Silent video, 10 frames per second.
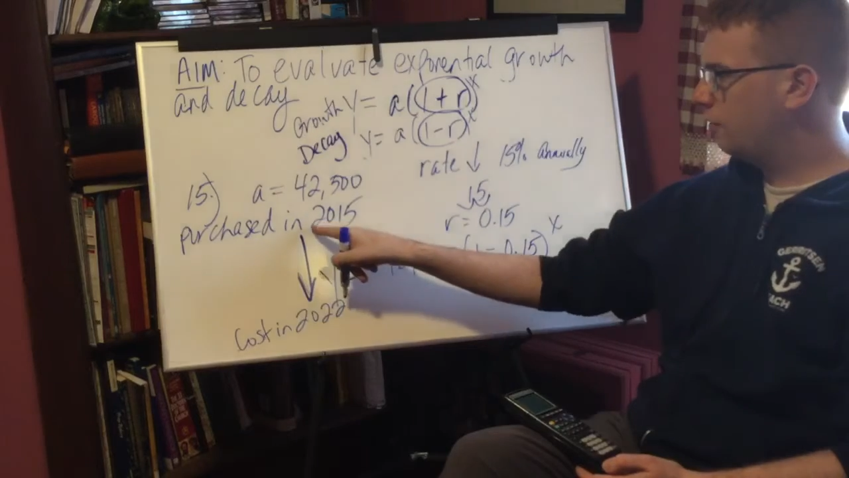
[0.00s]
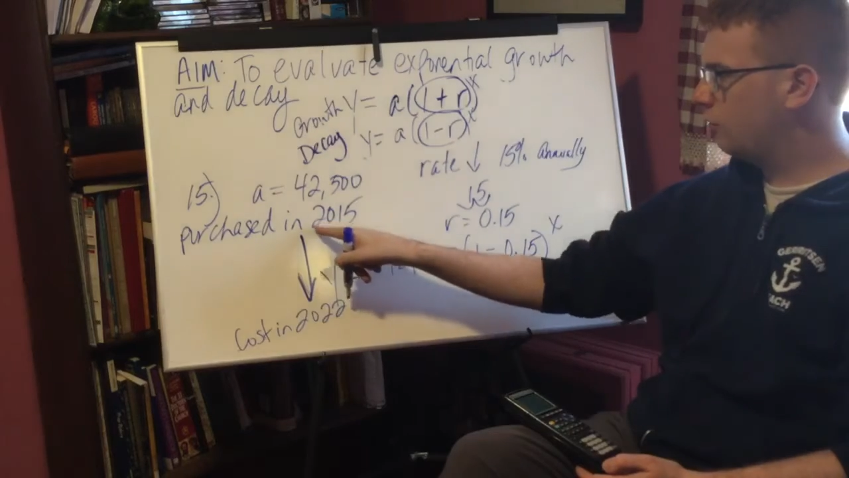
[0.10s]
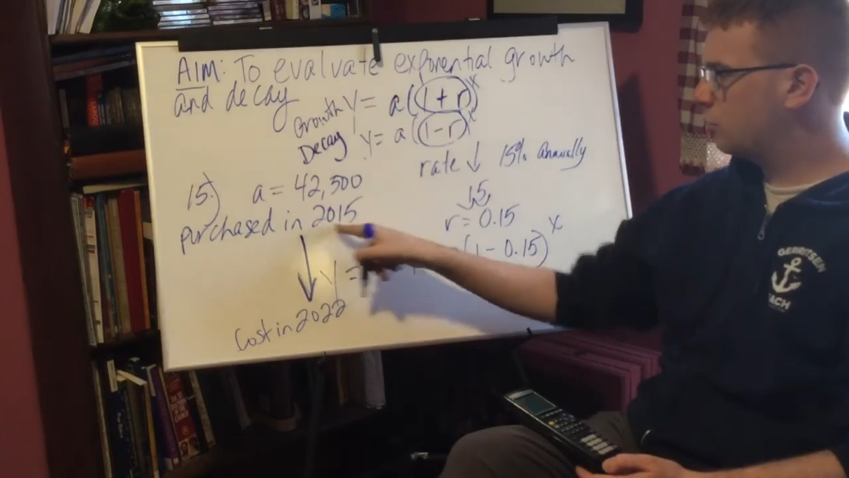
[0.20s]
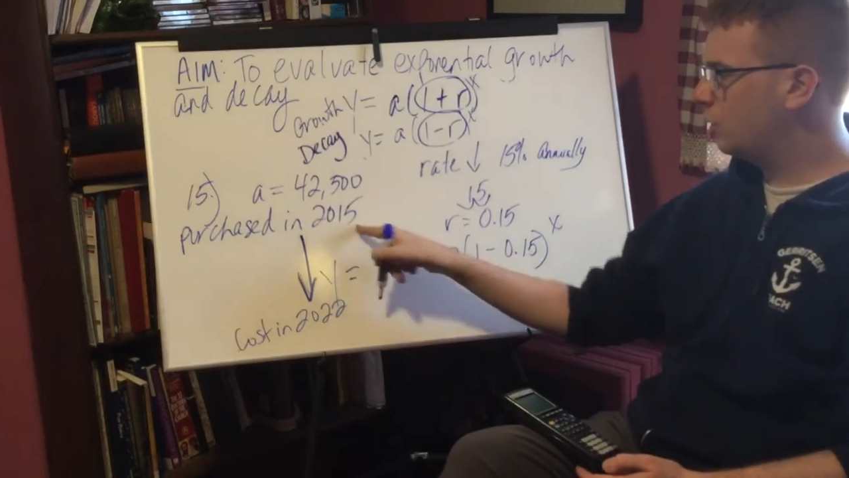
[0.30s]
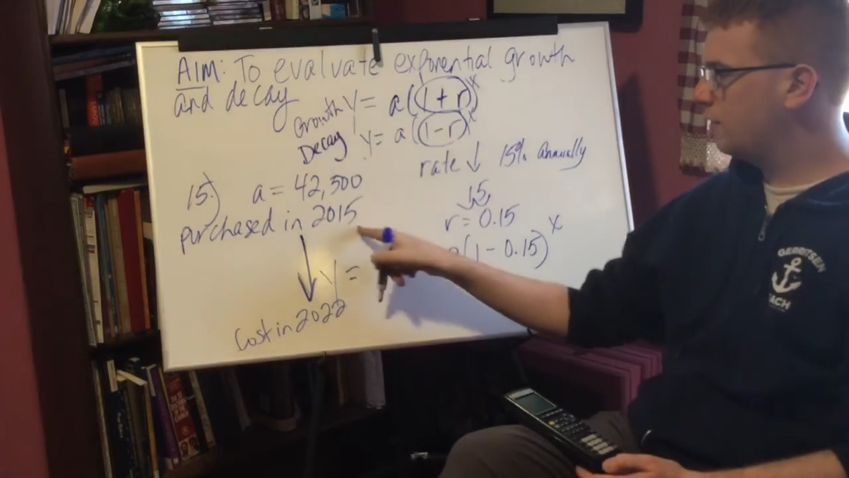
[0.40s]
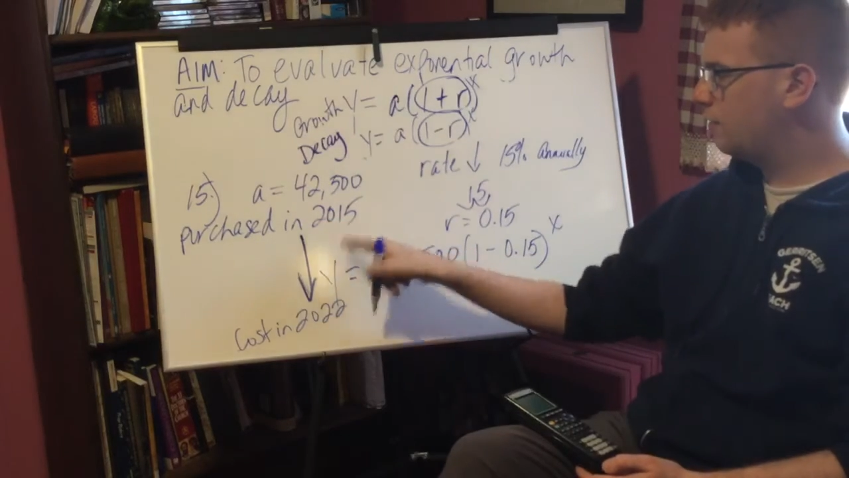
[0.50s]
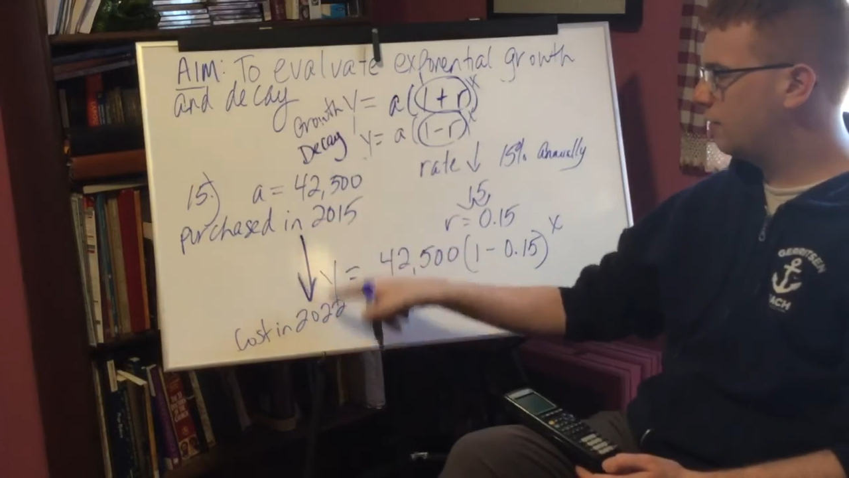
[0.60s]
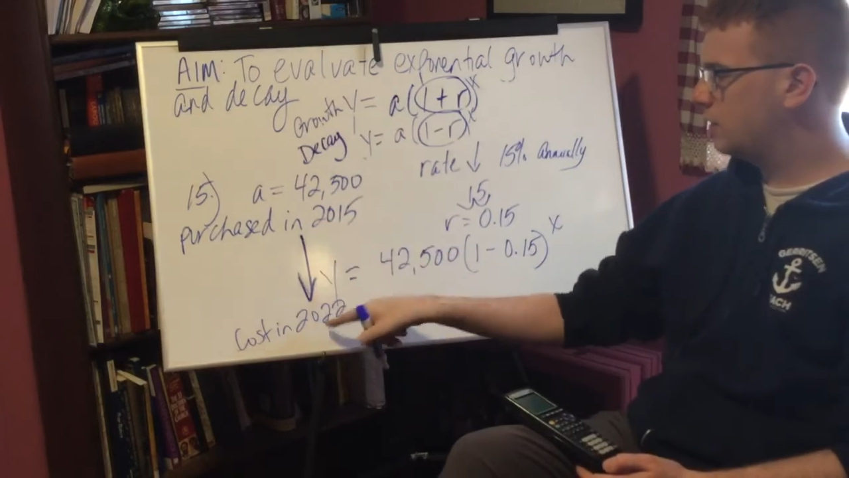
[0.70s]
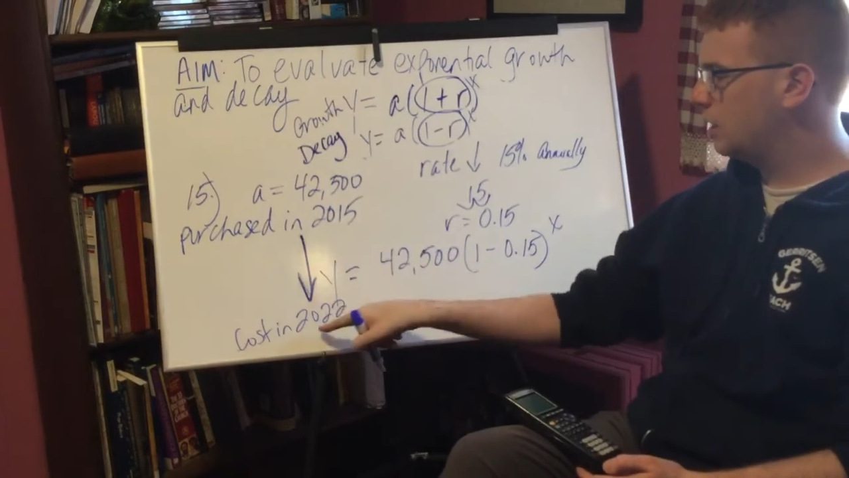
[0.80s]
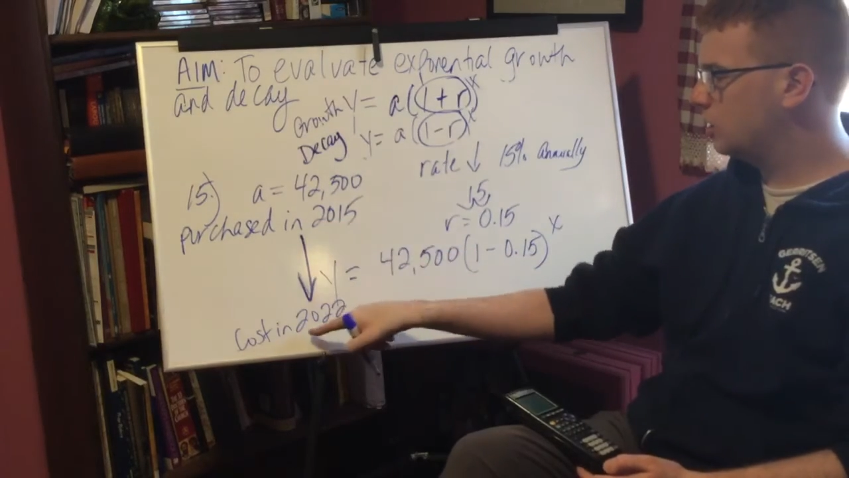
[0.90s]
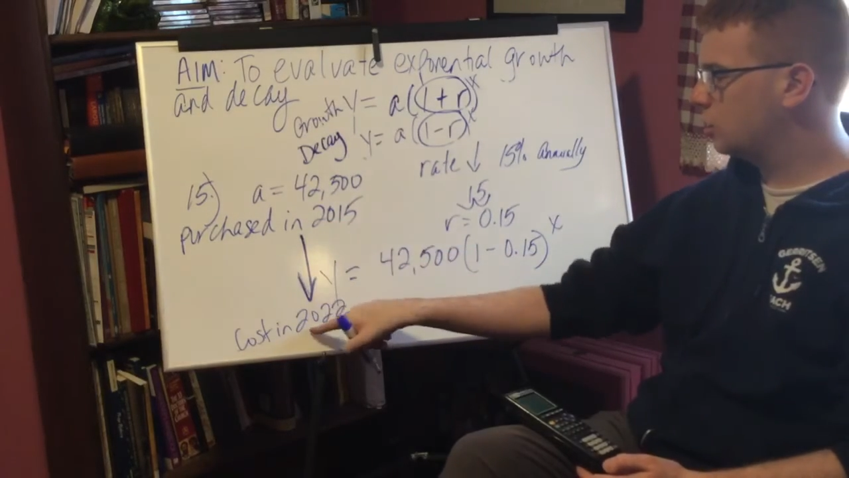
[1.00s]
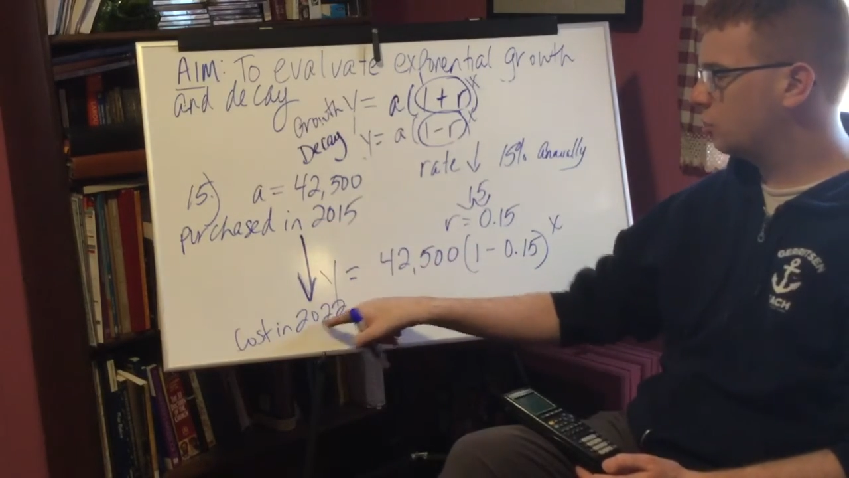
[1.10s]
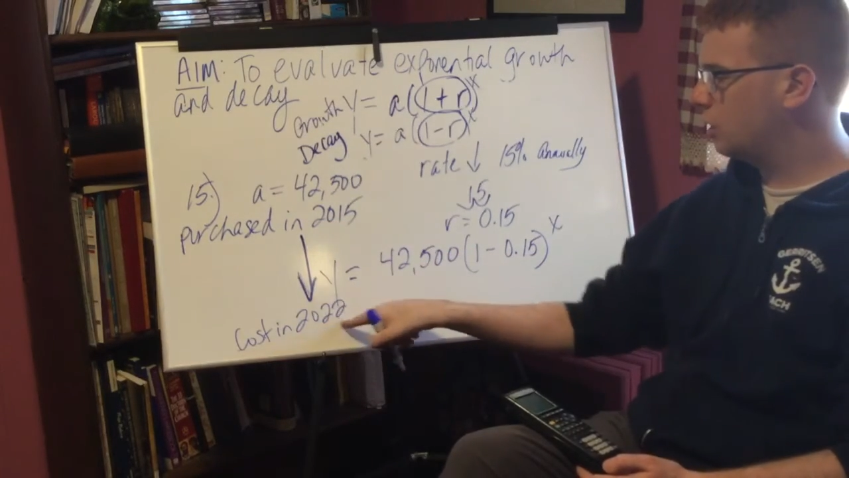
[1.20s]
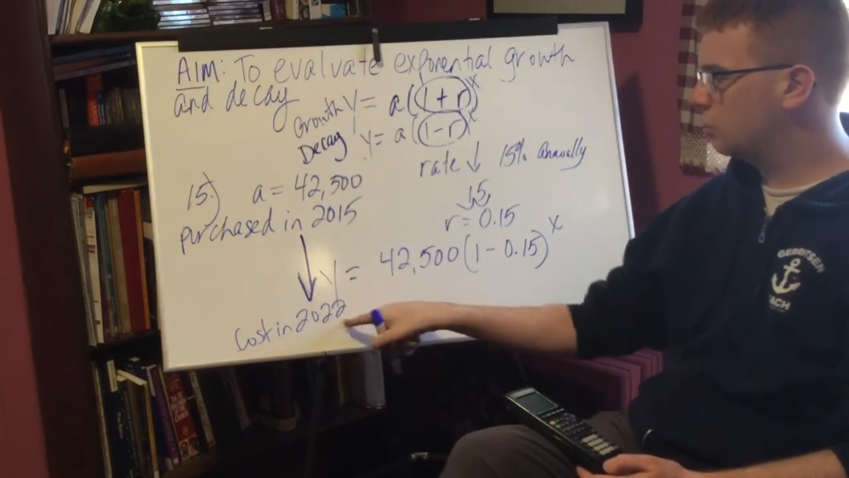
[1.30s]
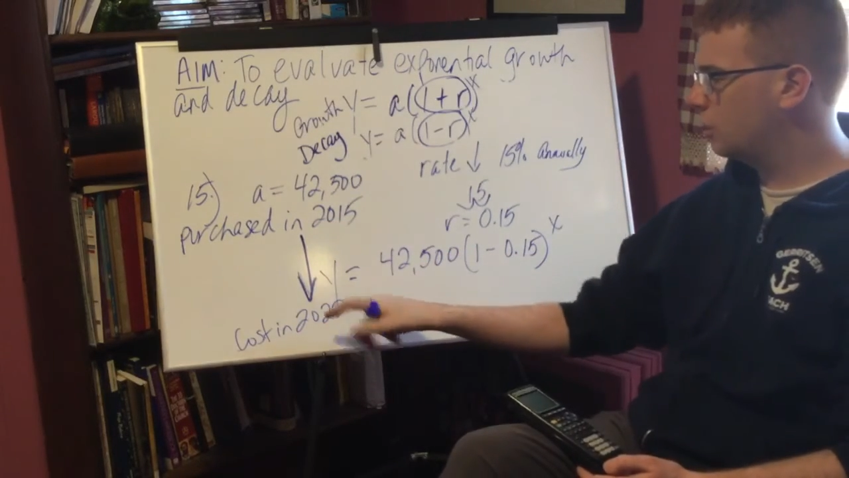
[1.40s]
From 2015 to
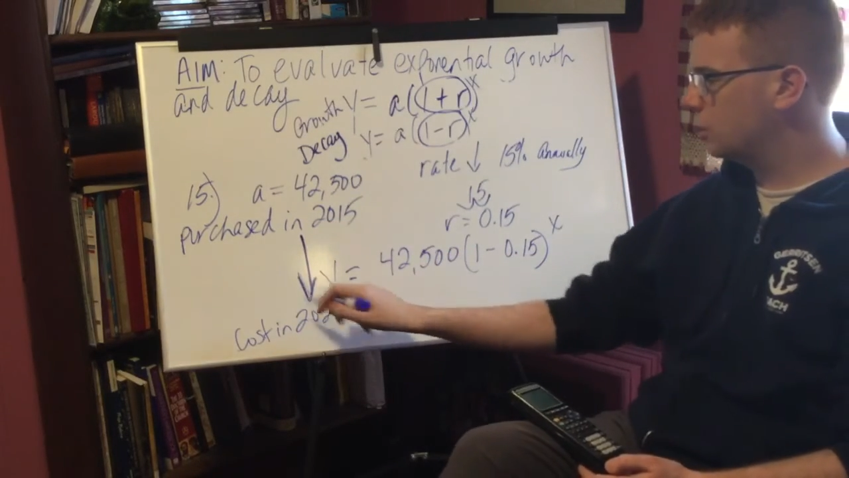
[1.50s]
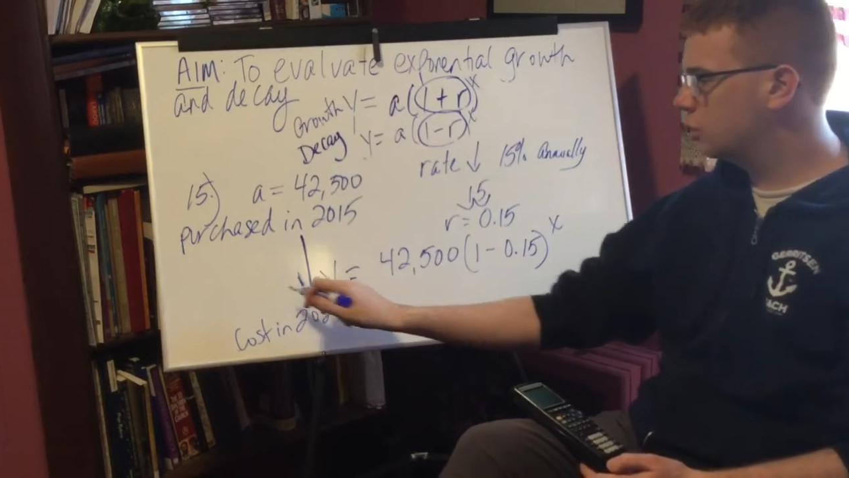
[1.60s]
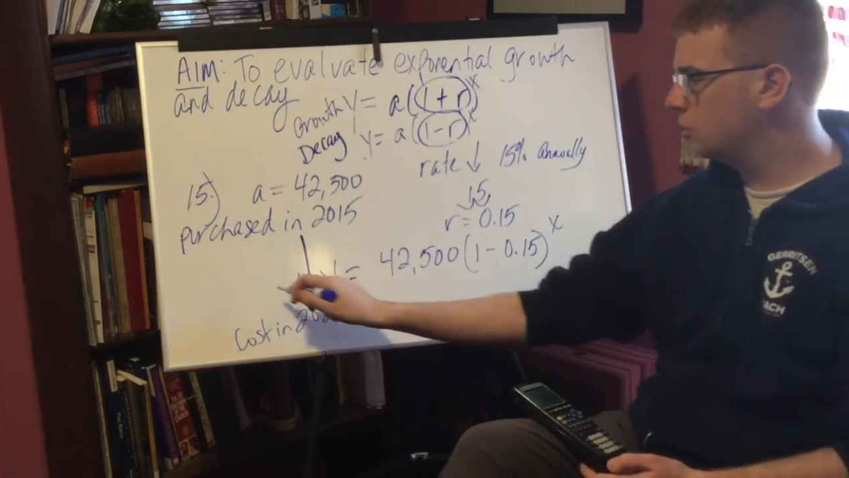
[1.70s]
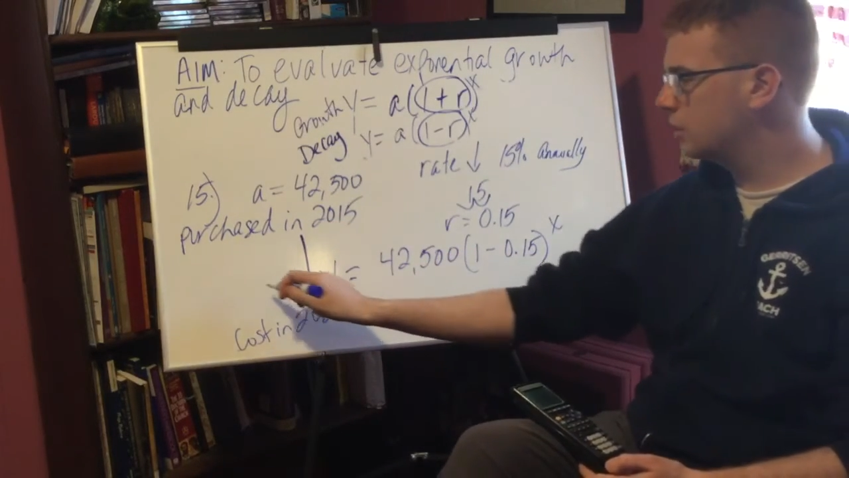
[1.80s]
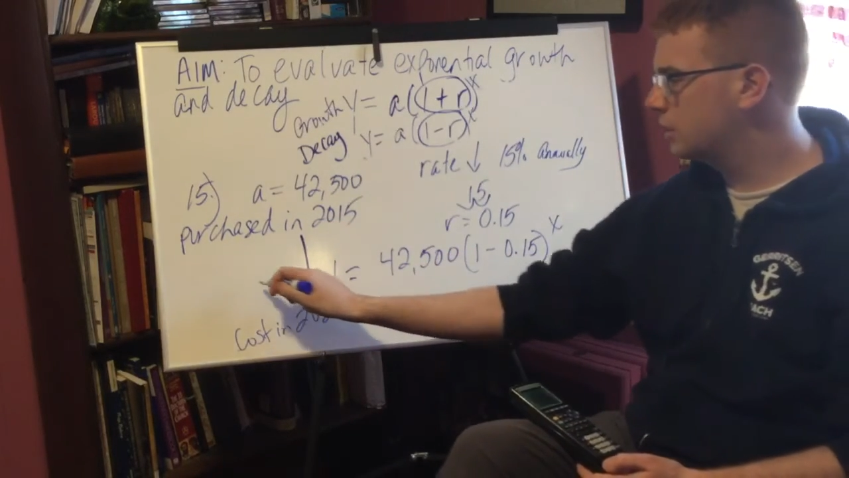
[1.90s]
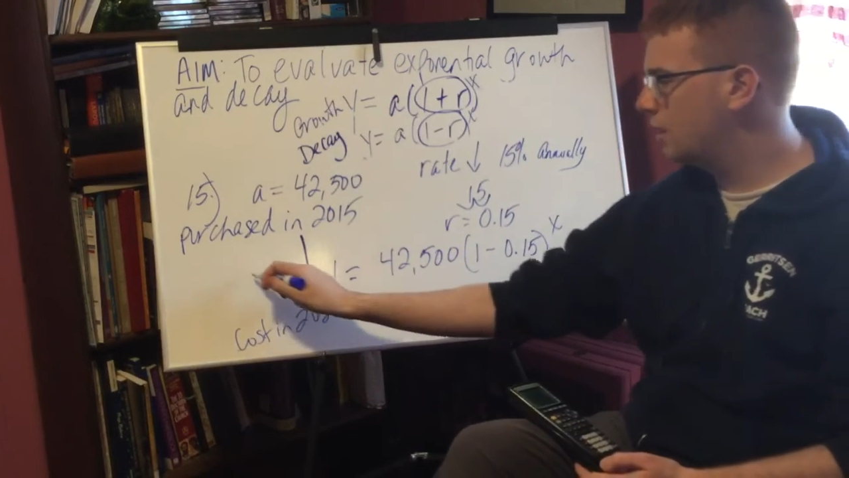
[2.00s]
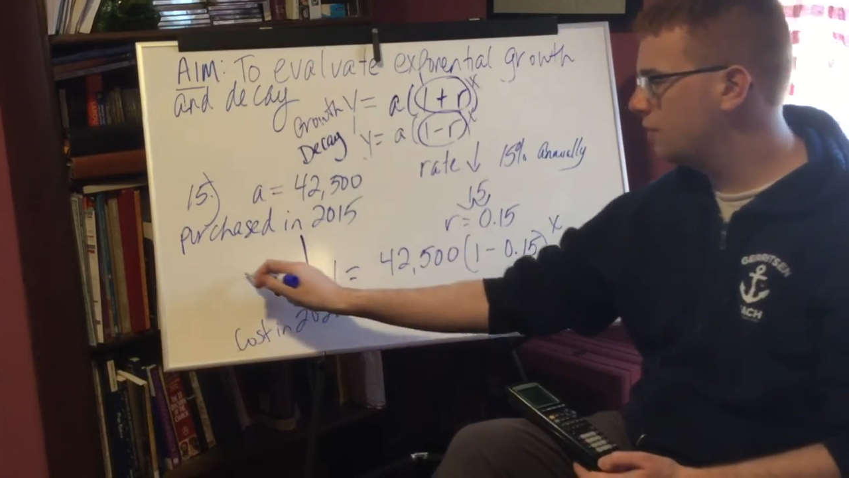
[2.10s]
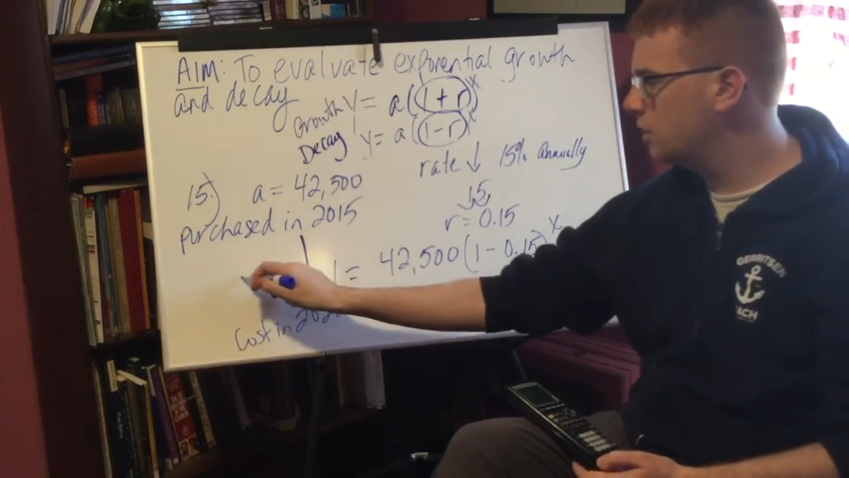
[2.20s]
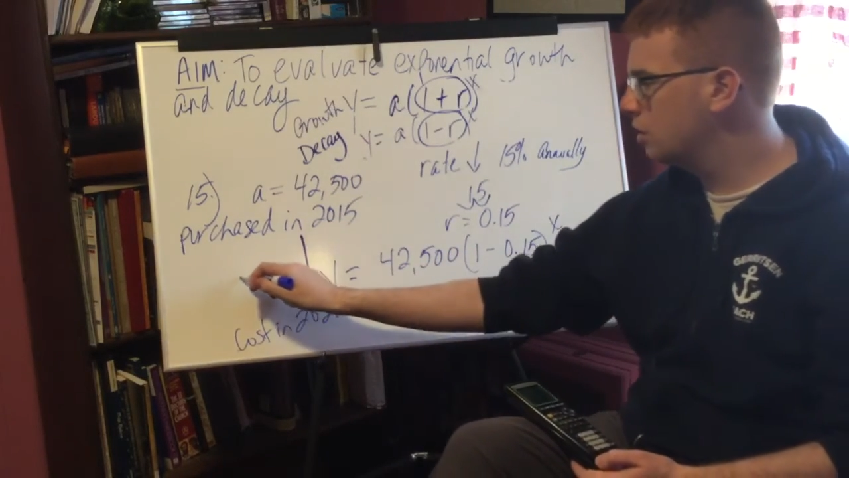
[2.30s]
2022 is 7